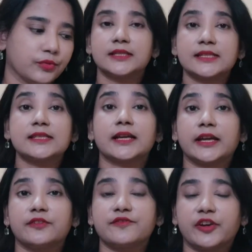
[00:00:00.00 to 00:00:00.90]
This is the
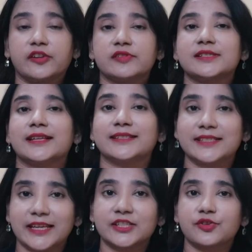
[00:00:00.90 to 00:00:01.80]
kind of fragrance that
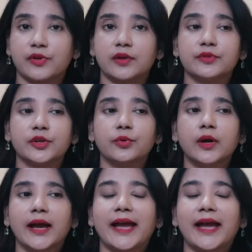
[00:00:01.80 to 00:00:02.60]
stays around you